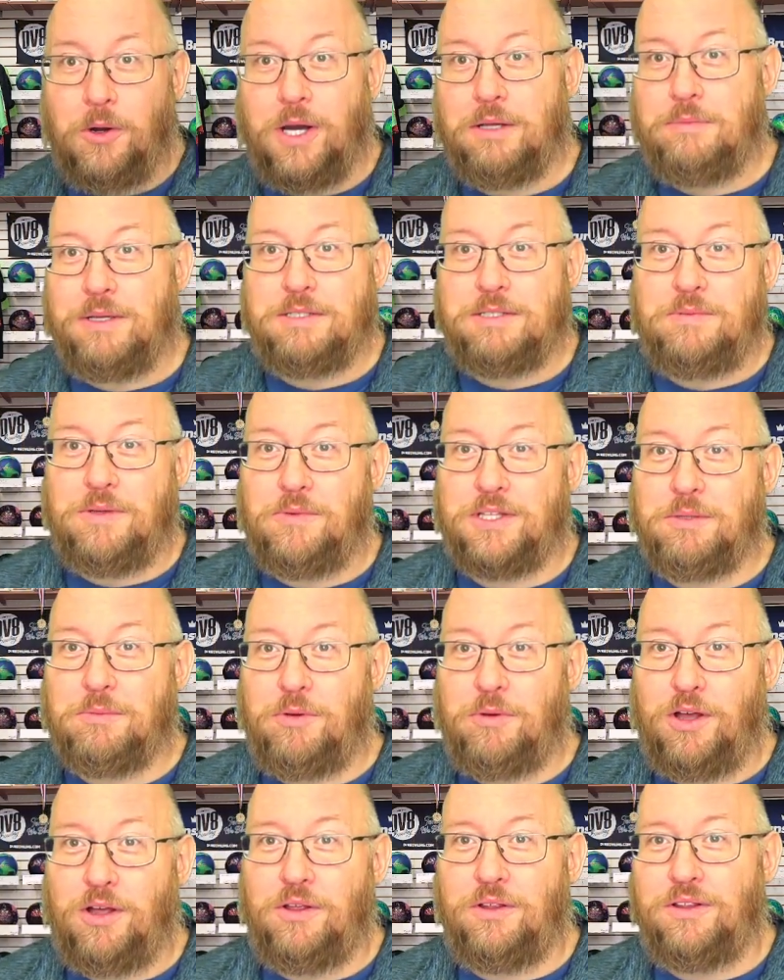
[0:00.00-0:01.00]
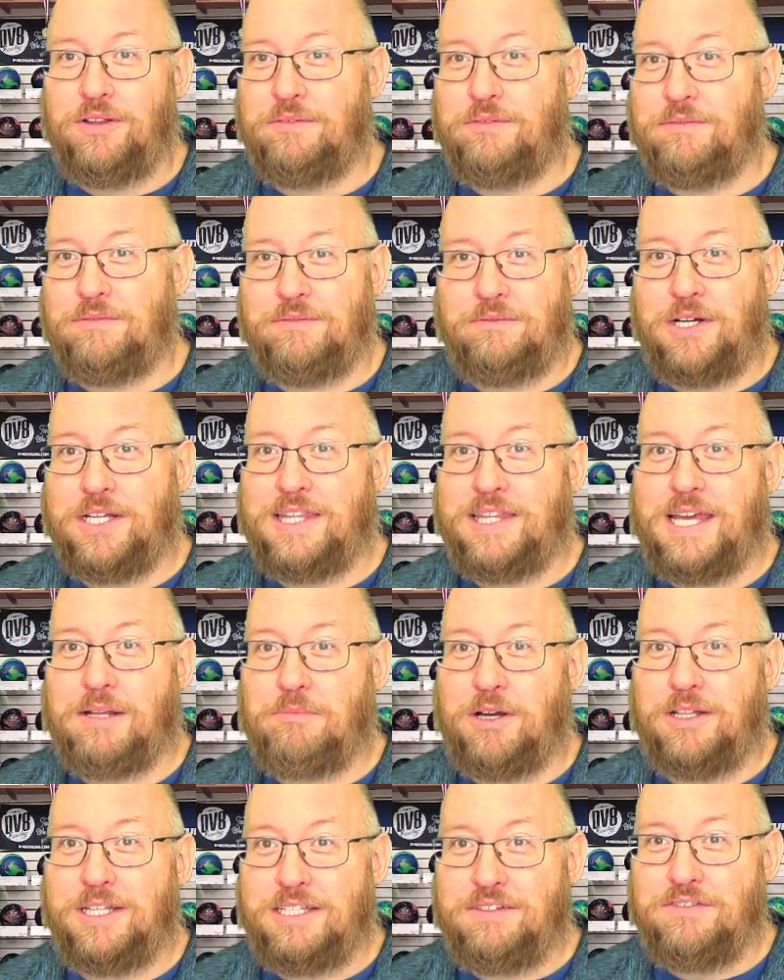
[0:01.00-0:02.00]
that makes me want that
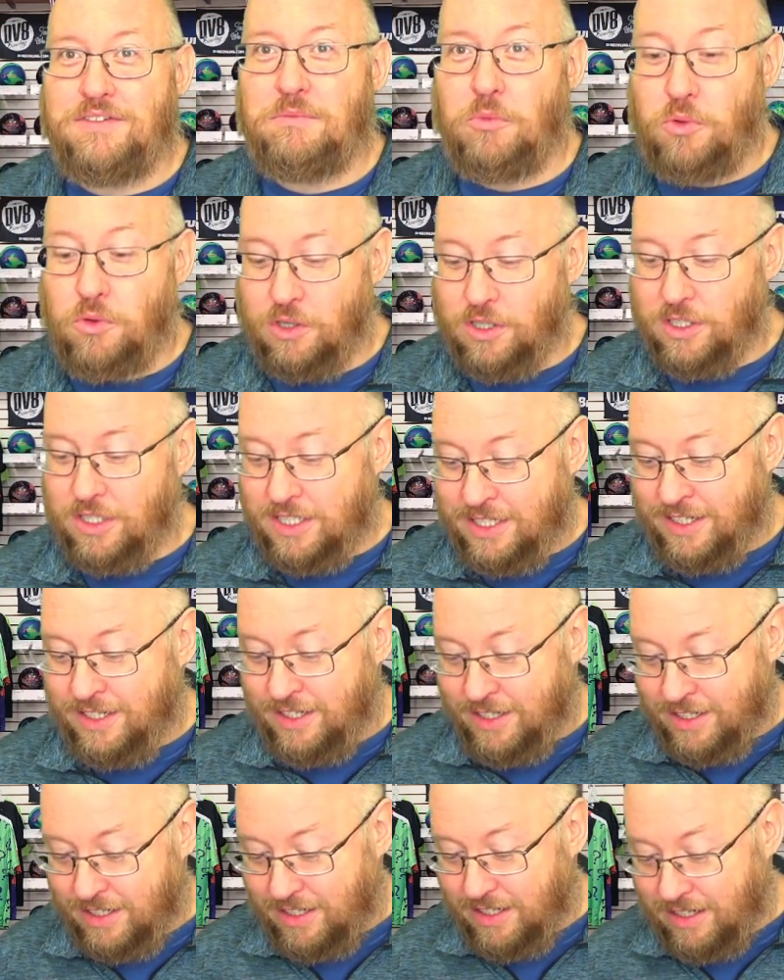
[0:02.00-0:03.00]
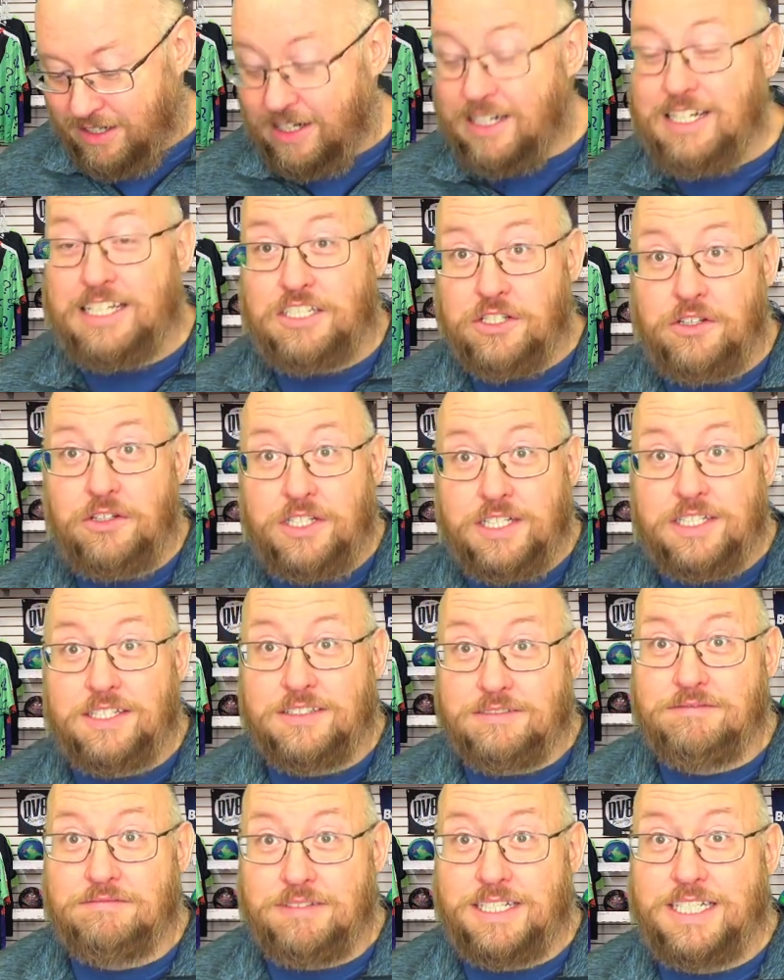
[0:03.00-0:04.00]
ball even more. It's good.
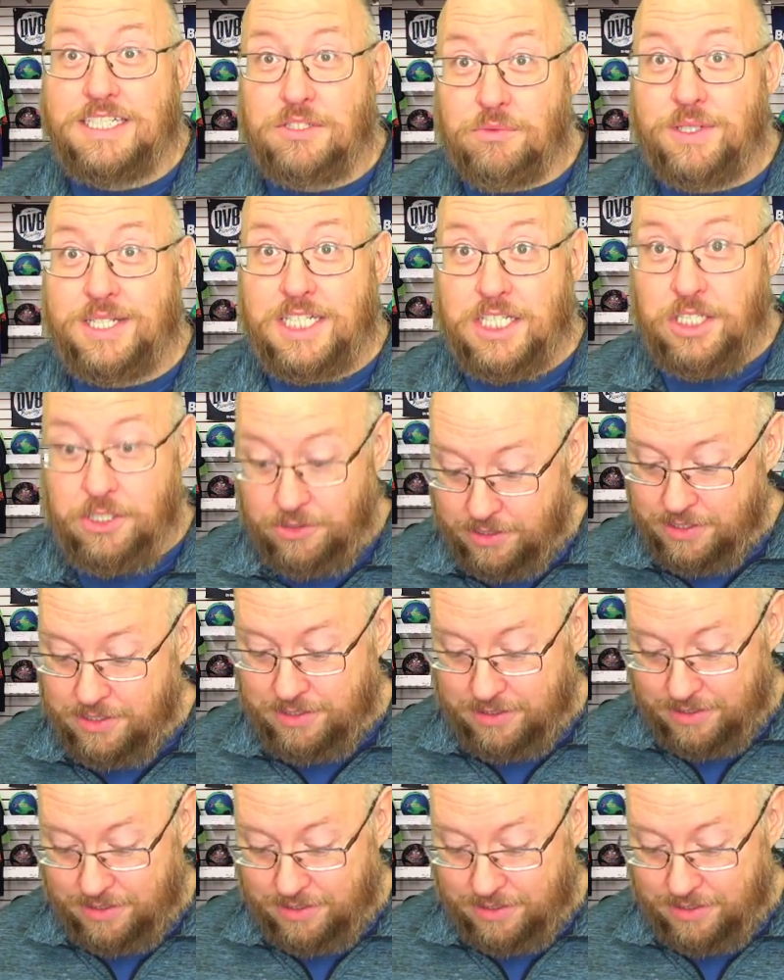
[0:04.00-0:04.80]
It's really good.